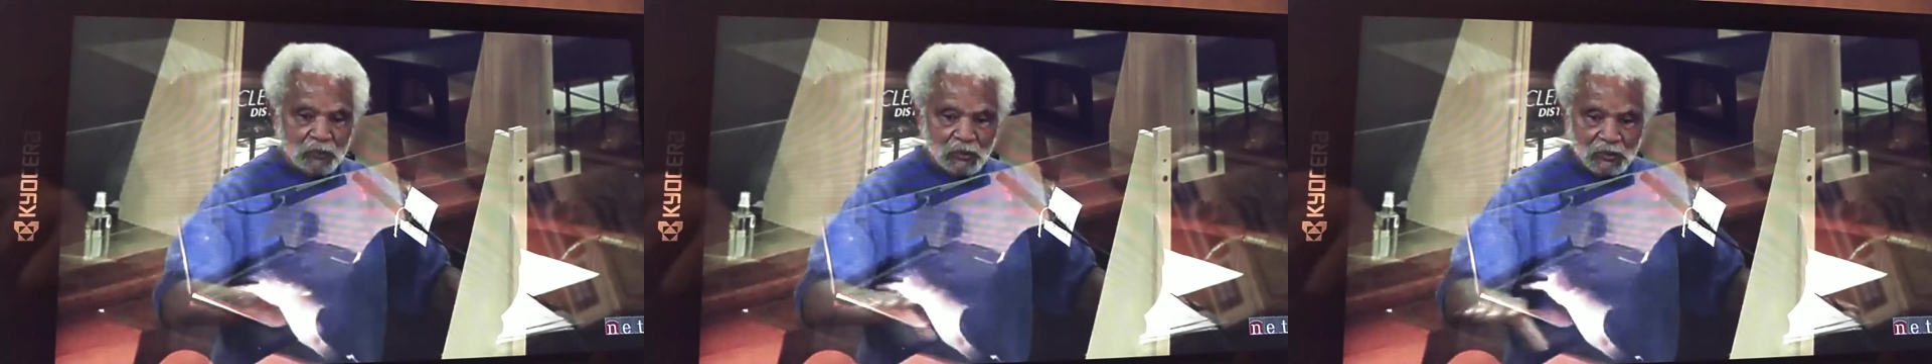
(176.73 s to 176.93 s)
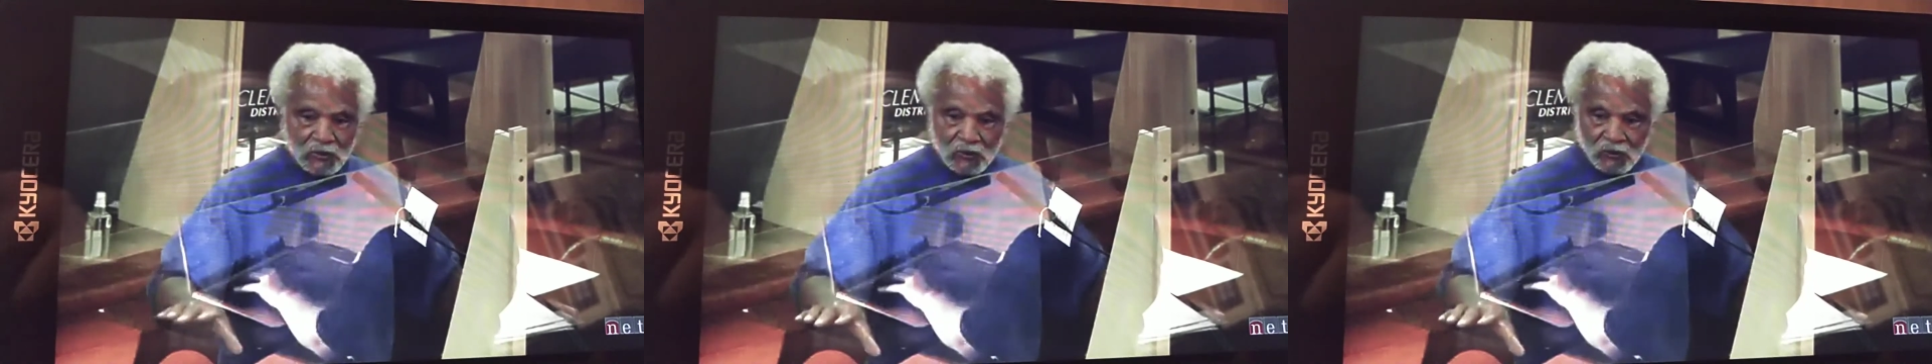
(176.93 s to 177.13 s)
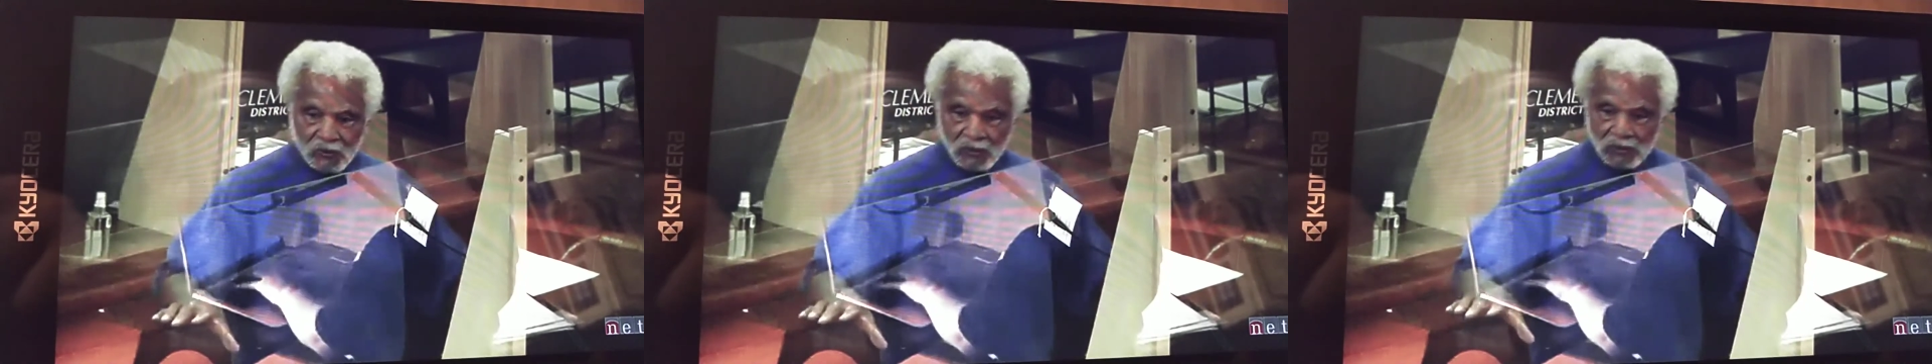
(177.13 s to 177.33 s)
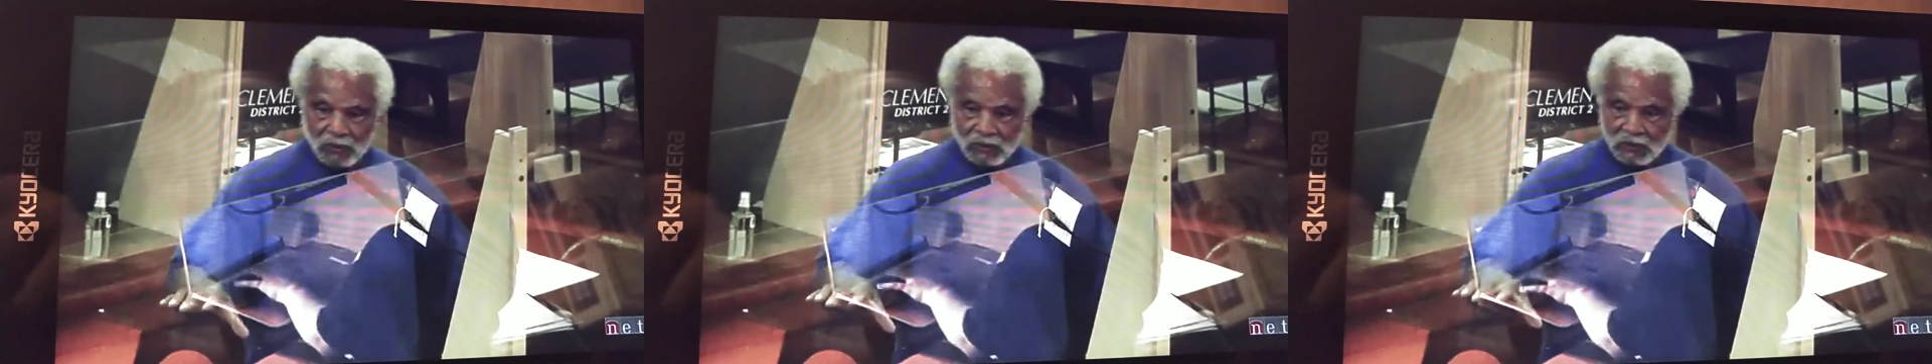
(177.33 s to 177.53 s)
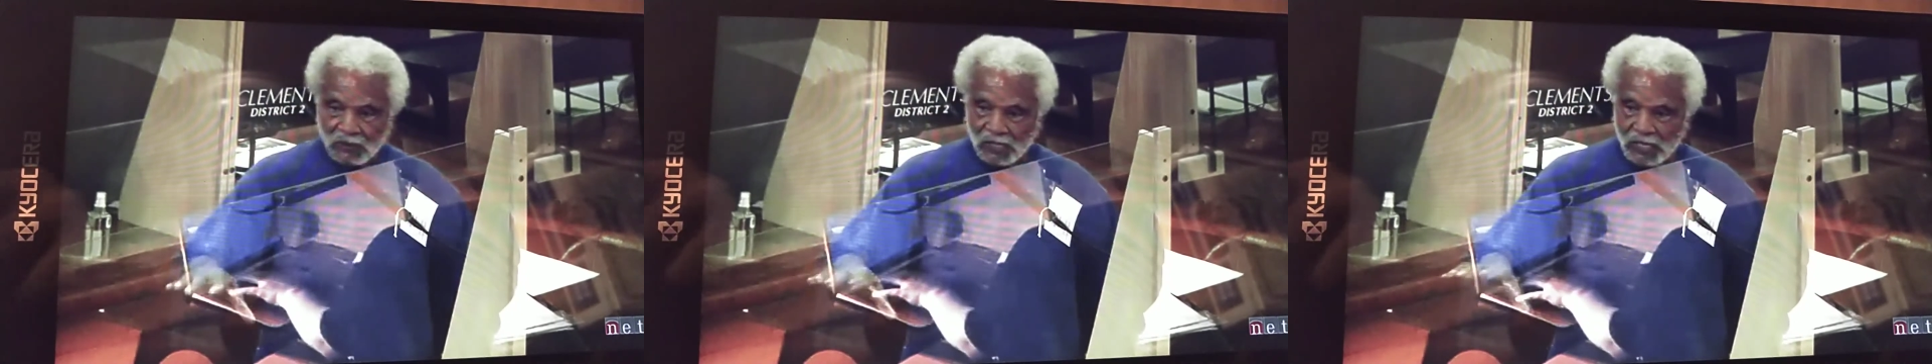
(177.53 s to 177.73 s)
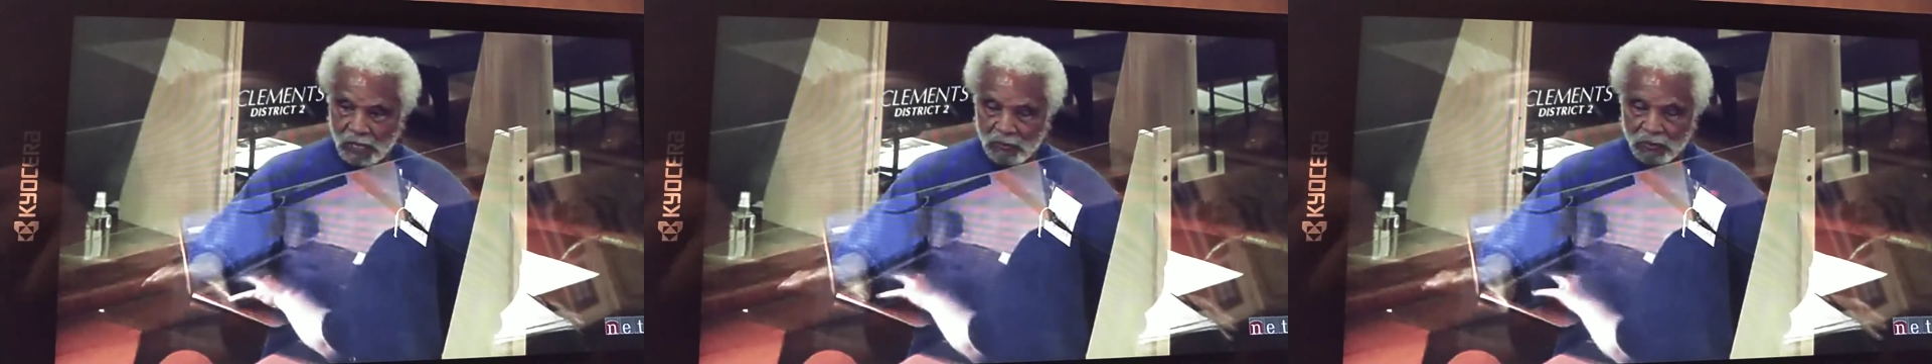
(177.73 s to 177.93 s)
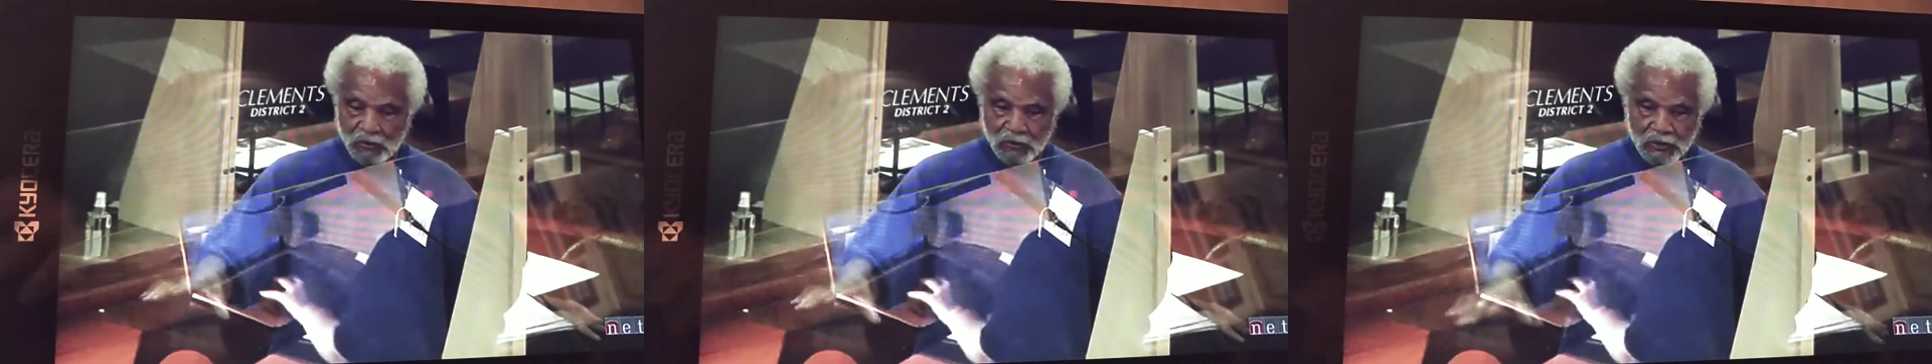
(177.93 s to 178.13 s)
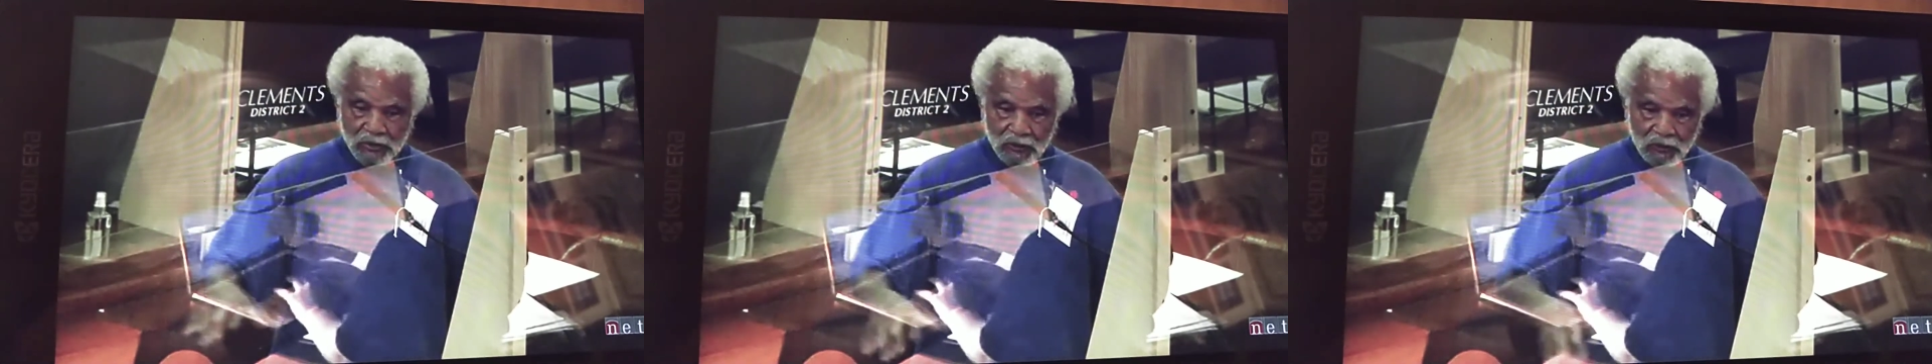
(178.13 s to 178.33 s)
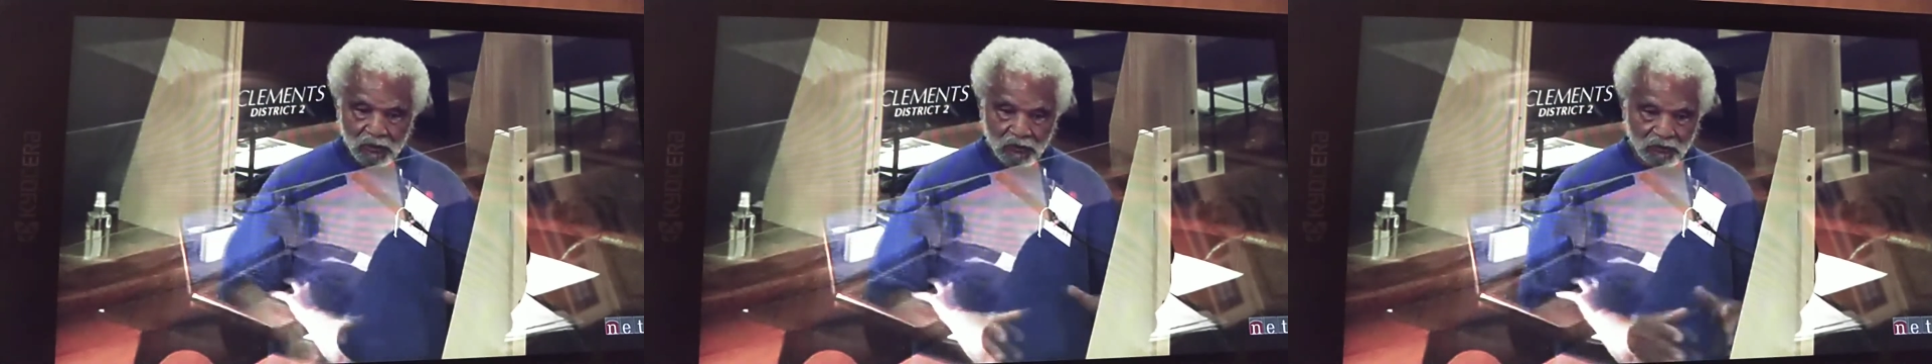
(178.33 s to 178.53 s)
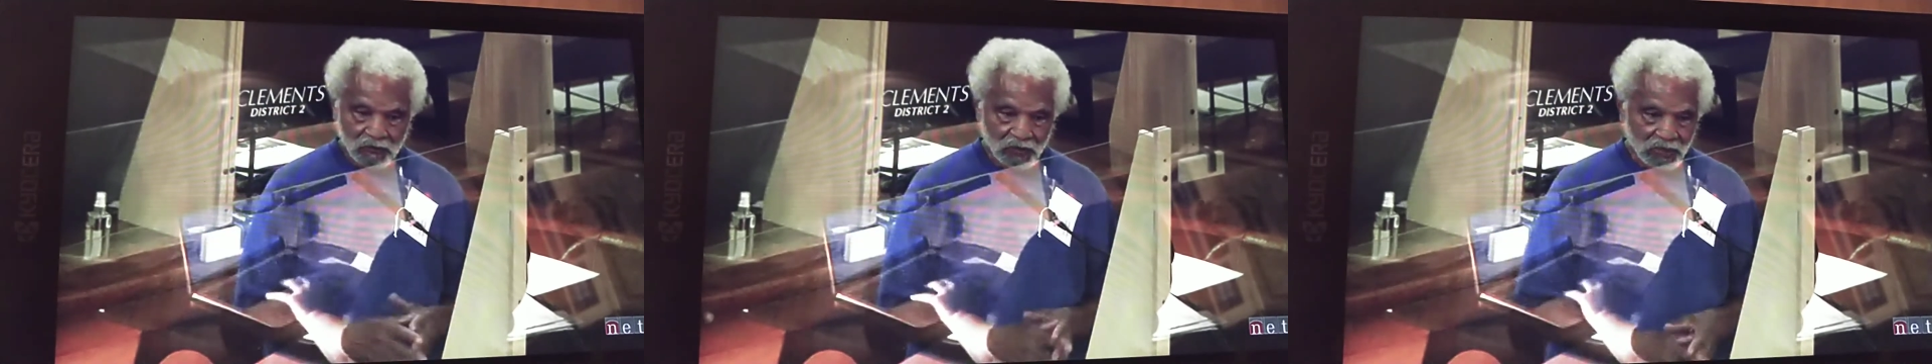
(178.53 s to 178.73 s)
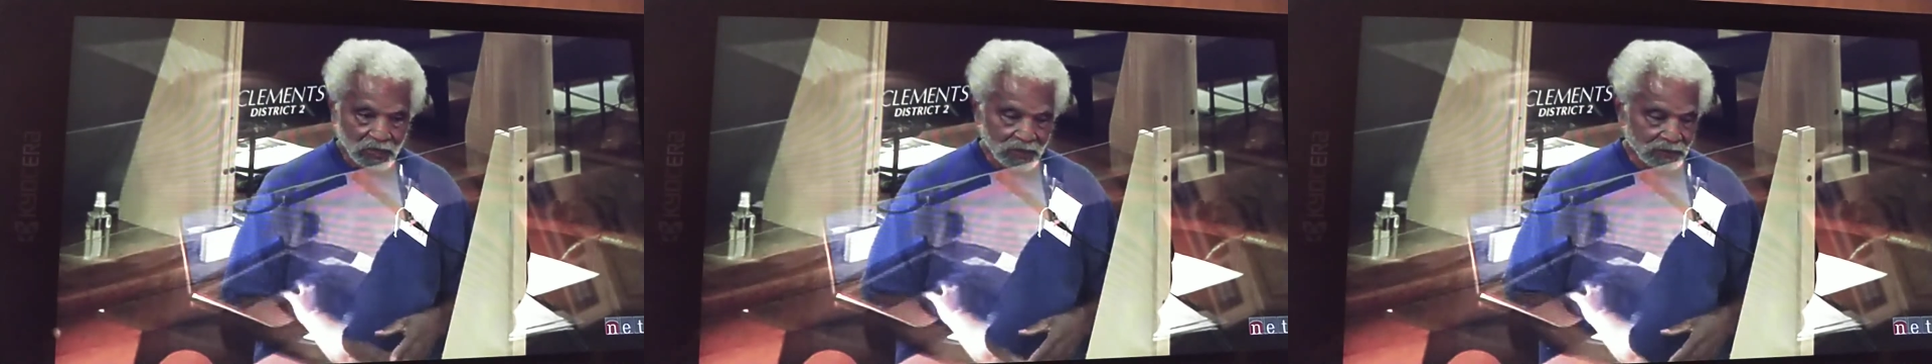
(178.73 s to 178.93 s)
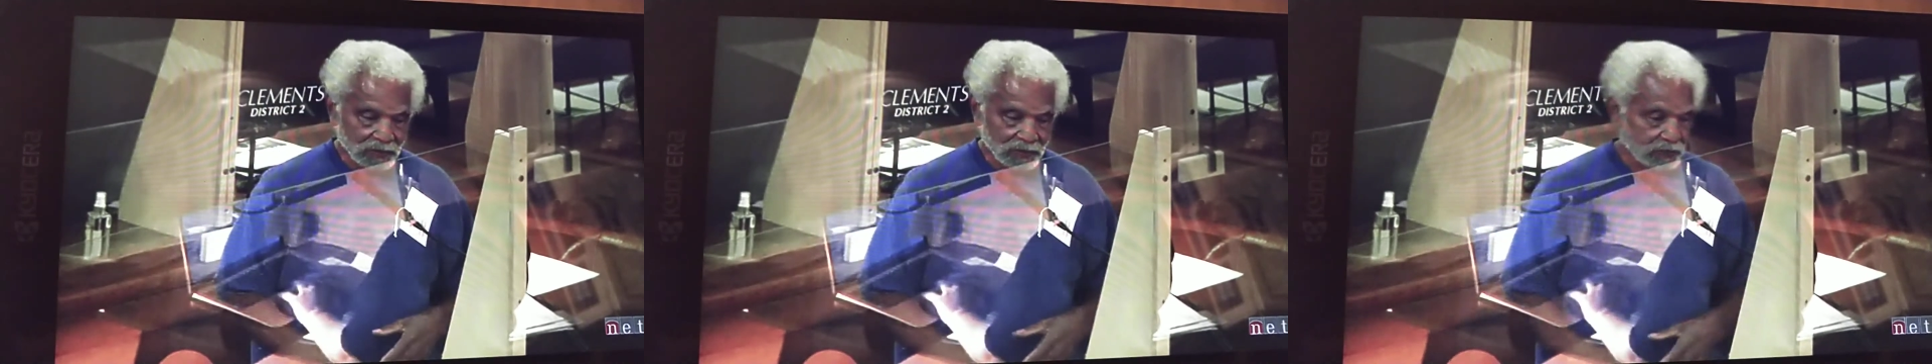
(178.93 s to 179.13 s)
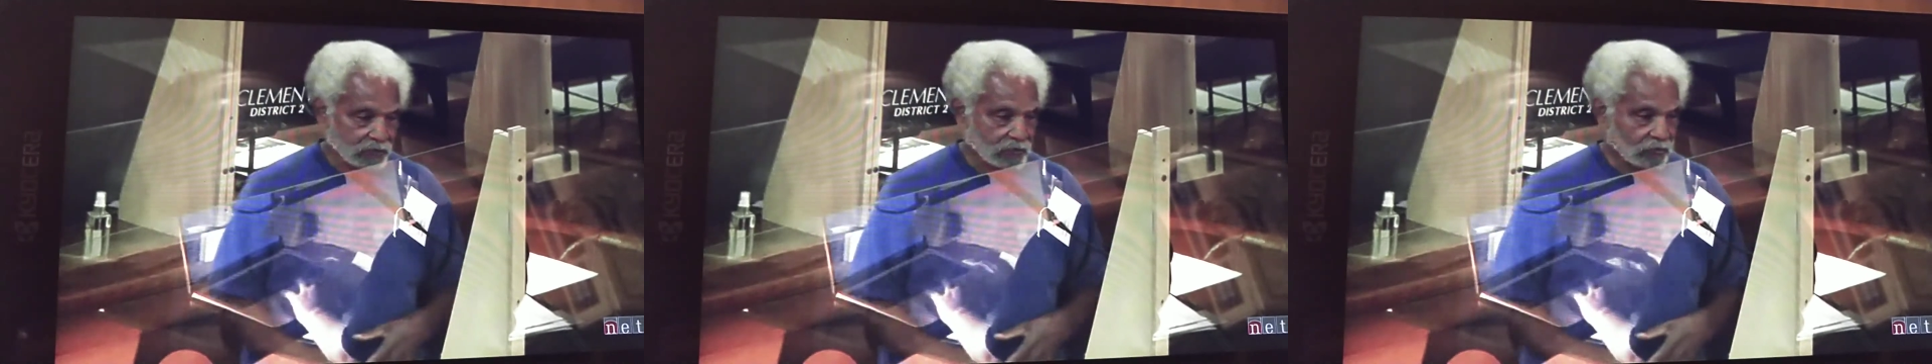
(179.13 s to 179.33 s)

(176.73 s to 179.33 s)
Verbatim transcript: put on the hypocritical front.